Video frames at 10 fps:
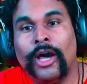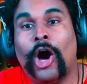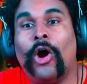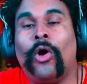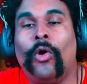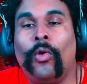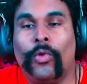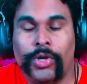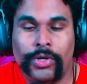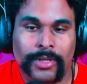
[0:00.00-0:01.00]
Oh,
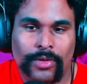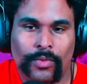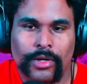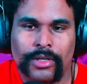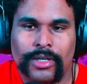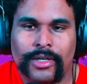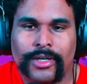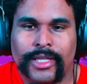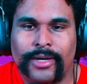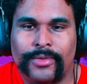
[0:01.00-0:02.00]
you mean the word. Okay,
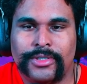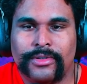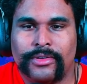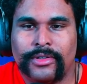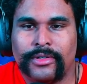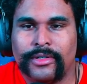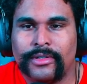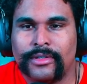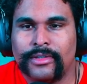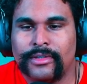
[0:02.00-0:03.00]
that was your theory.
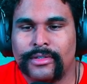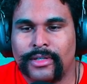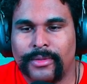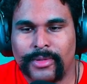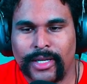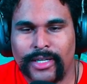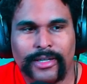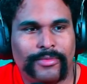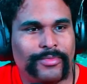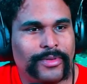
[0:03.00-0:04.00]
I'm glad
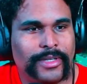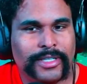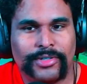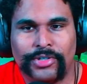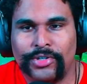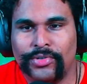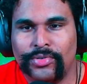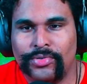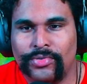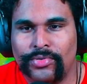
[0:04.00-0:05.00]
um, that took
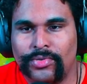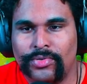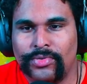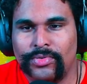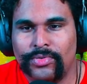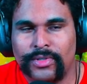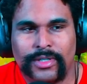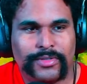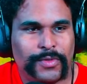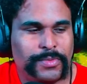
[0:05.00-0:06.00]
you. That
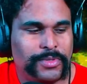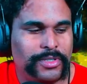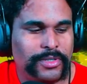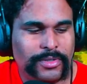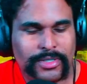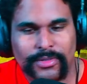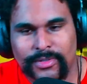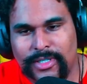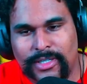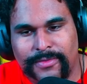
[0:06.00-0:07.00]
was the first person to notice. No,
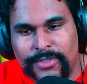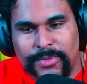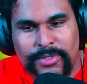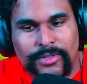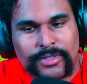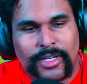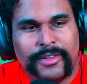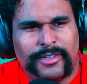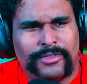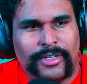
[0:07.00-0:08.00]
not the first person to notice. I
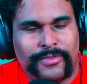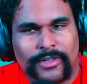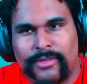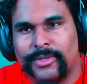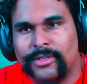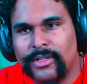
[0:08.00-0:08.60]
think Shrek figured out, but